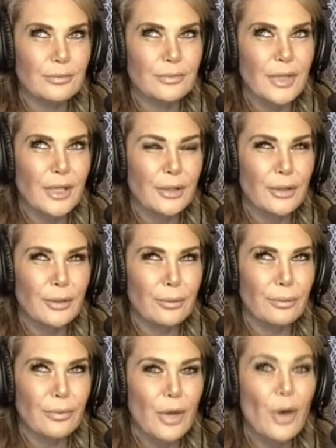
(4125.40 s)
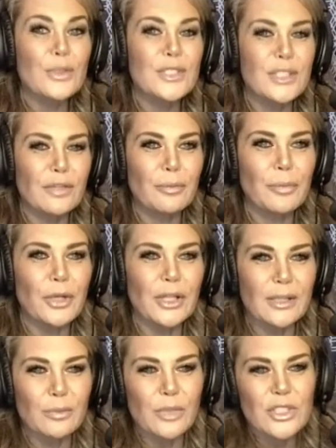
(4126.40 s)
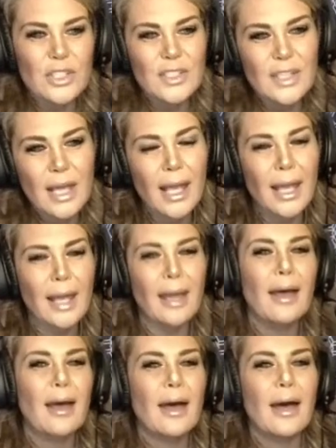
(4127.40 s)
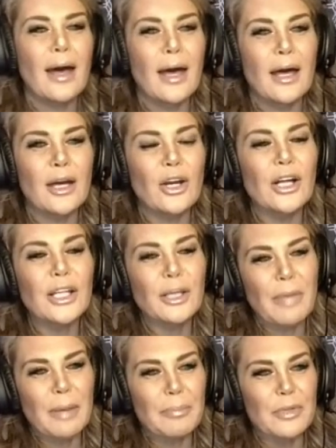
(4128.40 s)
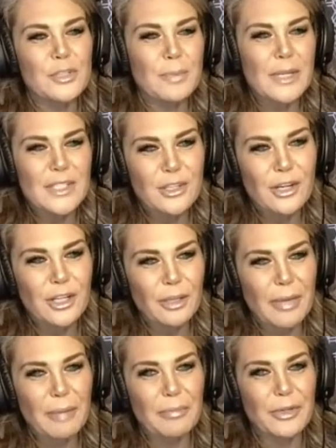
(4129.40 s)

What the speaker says: I don't know. Oh, Silver Bullet, which is a garlic pepper, spicy garlic pepper.